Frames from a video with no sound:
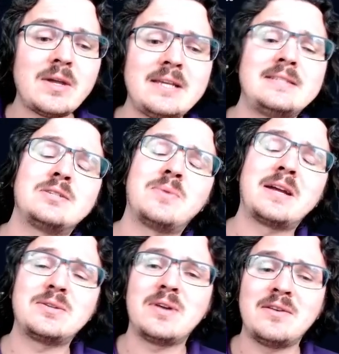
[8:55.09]
He's the
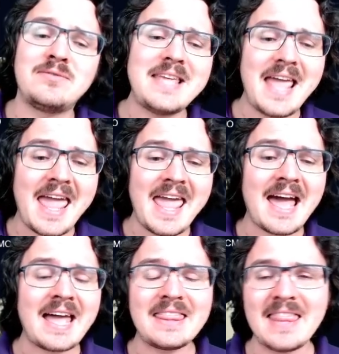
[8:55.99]
director of the
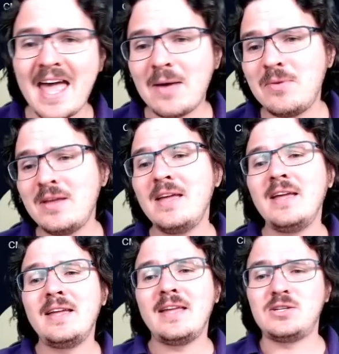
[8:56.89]
AI lab
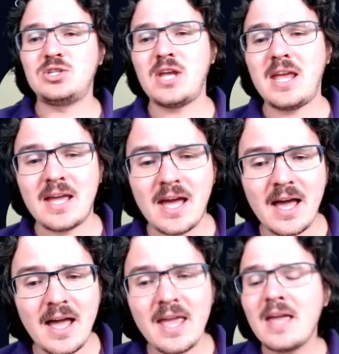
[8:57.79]
in
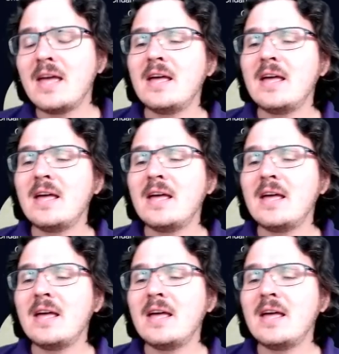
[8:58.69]
Shanghai.